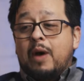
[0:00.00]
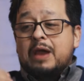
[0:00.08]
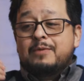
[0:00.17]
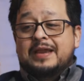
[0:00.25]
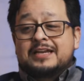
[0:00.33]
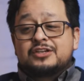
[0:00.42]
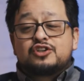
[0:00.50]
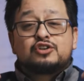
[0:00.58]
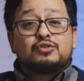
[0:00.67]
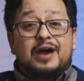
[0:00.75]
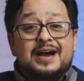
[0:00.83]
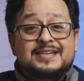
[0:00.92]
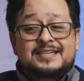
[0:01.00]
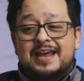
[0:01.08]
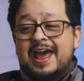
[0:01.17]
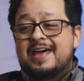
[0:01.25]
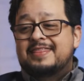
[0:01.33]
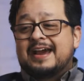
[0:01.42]
why we can trust
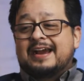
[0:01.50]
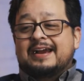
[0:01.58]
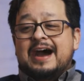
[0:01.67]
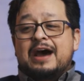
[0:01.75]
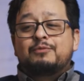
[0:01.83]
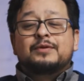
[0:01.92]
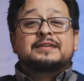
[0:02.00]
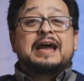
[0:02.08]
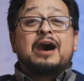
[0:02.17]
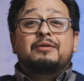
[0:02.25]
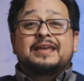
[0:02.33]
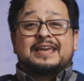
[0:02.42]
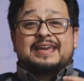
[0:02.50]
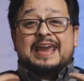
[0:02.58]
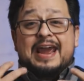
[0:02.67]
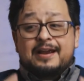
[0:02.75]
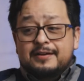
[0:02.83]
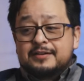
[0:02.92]
that God will not only
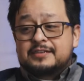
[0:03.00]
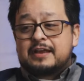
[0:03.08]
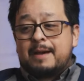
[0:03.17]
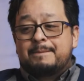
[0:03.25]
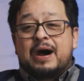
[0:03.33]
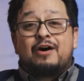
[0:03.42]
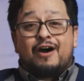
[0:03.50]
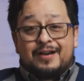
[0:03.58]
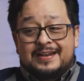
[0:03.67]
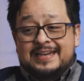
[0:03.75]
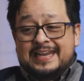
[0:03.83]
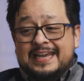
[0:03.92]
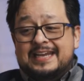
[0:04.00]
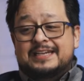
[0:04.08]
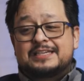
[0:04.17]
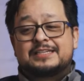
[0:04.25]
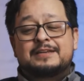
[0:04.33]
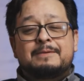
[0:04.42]
cares about our
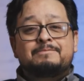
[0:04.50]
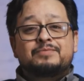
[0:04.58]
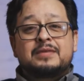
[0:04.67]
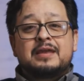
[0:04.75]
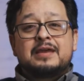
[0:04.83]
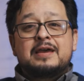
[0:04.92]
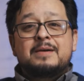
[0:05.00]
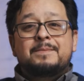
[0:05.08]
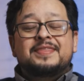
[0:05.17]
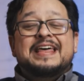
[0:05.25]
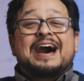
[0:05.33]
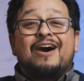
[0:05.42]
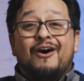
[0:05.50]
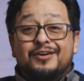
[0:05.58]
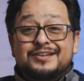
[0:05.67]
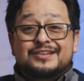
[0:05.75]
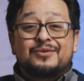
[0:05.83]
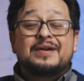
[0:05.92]
needs, but that
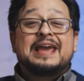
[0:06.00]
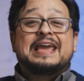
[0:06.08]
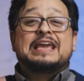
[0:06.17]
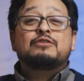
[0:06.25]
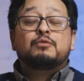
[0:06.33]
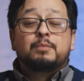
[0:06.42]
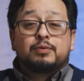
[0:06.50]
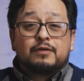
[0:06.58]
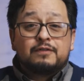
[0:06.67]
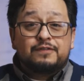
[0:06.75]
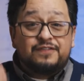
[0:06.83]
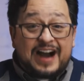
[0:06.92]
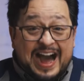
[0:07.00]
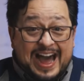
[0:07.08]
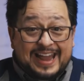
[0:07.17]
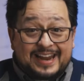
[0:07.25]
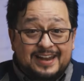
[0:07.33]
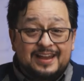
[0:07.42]
also he will
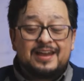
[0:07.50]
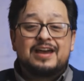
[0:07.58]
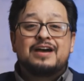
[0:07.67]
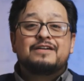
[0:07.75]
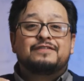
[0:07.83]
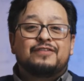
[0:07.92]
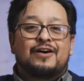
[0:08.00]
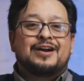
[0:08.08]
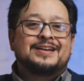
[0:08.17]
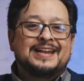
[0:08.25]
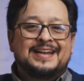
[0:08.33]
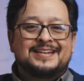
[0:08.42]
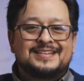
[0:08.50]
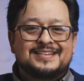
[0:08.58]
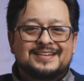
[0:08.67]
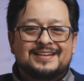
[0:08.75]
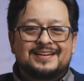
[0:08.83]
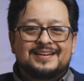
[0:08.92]
provide for our
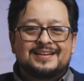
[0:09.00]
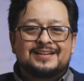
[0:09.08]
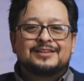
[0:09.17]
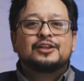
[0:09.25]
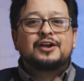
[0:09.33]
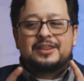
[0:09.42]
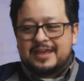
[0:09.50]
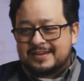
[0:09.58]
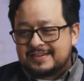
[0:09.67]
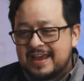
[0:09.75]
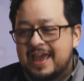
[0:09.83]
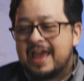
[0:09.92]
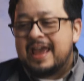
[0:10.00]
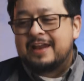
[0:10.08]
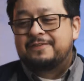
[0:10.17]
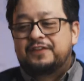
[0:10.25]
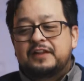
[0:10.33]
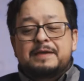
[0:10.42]
needs. Look at this. In
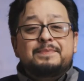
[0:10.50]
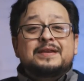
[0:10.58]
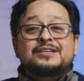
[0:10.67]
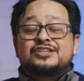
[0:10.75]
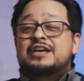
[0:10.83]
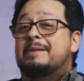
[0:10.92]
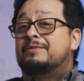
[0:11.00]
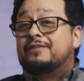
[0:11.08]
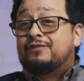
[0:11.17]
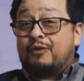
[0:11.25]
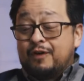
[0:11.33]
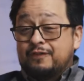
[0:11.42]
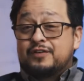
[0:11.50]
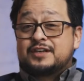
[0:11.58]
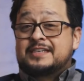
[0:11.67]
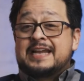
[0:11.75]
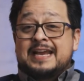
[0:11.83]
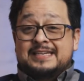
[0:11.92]
Philippians chapter 4
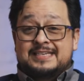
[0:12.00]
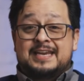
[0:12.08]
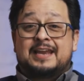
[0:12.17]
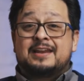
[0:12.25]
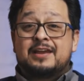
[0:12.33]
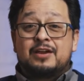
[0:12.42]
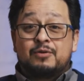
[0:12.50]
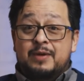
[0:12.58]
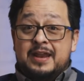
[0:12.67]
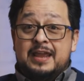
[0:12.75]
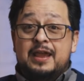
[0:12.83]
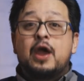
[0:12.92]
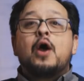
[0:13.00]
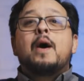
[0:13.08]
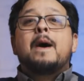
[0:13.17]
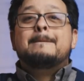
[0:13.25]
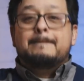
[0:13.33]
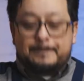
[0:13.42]
verse 19. Ready?
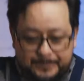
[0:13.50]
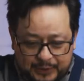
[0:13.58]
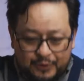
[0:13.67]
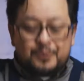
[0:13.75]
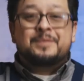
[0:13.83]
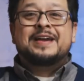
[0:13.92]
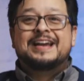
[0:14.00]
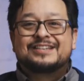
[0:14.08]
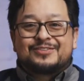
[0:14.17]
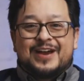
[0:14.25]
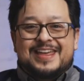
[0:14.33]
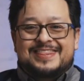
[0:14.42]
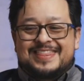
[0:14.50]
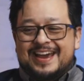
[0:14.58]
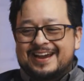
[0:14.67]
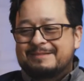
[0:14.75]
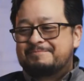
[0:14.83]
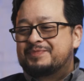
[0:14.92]
Boom, it's right
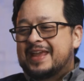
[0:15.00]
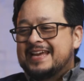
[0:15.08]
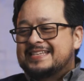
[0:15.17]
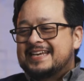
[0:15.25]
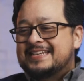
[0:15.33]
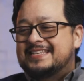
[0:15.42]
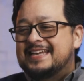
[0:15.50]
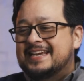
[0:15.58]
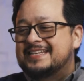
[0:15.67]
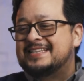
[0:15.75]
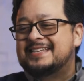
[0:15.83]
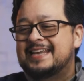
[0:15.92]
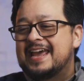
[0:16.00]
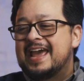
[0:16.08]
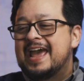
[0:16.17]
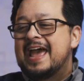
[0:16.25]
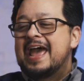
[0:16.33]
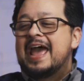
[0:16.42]
there. It says this.
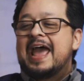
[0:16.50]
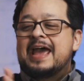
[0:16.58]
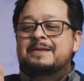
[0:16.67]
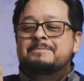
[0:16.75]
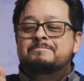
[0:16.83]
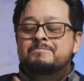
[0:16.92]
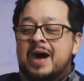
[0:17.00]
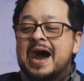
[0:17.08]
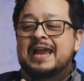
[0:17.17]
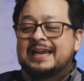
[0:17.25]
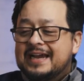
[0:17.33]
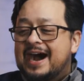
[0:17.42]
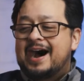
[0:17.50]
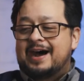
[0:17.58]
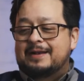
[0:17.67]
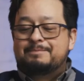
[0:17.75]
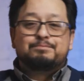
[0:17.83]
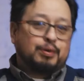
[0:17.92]
And my
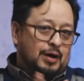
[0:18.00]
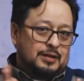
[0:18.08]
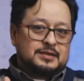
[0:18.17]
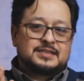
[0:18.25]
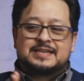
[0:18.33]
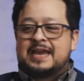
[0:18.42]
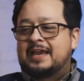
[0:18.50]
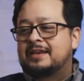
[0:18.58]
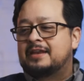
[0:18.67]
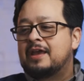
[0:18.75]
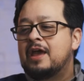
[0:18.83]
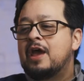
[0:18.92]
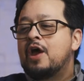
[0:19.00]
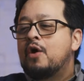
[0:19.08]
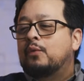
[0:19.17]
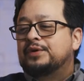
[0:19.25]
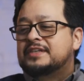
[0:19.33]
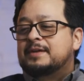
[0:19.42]
God, Paul is saying,
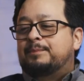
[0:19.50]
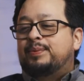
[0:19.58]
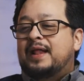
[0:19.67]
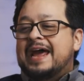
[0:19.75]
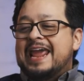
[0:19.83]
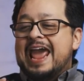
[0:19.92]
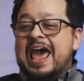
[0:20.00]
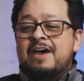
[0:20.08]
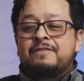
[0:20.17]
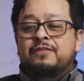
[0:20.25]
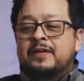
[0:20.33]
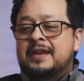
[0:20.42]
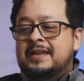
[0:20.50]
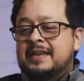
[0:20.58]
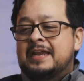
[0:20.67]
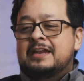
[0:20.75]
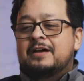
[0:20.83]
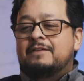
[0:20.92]
will supply every
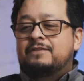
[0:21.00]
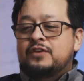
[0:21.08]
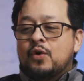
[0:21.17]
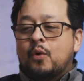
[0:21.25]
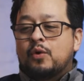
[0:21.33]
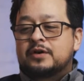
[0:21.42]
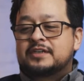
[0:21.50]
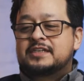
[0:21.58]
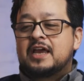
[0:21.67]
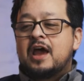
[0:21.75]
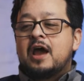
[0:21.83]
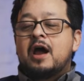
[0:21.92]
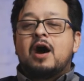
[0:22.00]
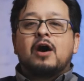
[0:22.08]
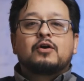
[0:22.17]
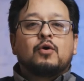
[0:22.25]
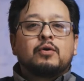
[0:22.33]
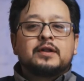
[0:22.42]
need of yours
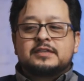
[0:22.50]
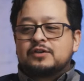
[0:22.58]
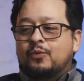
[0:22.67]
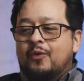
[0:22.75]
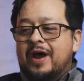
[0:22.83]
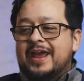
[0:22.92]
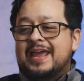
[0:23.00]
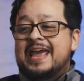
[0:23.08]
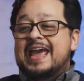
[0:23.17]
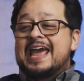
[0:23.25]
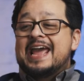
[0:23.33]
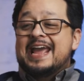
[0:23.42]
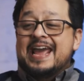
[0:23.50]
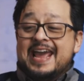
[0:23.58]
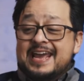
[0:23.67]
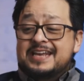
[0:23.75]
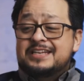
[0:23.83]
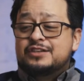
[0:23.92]
according to what?
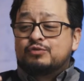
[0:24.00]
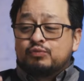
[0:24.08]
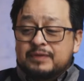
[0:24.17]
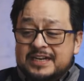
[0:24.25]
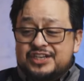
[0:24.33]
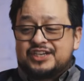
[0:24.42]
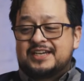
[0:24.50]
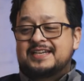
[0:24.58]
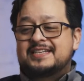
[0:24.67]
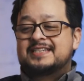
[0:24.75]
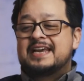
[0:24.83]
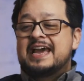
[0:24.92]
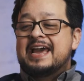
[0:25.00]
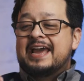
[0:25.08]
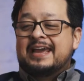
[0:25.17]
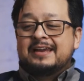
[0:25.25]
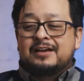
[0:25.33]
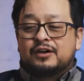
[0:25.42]
His riches
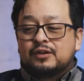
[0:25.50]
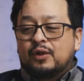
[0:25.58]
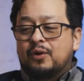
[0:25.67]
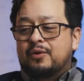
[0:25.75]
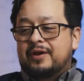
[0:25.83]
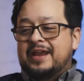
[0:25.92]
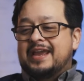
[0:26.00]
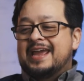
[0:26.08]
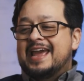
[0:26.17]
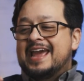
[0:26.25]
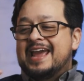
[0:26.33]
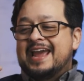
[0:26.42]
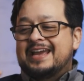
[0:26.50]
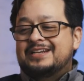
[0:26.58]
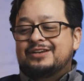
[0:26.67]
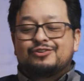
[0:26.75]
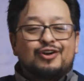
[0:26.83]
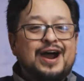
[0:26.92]
in glory in
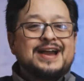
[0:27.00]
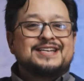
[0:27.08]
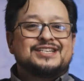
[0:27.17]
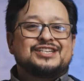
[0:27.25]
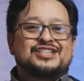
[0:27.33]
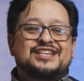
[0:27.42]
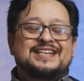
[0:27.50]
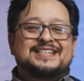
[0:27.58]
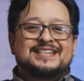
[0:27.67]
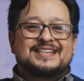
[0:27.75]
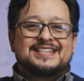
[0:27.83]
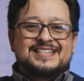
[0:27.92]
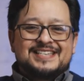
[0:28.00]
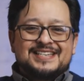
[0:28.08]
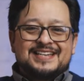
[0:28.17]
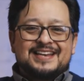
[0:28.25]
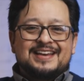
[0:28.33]
Christ Jesus.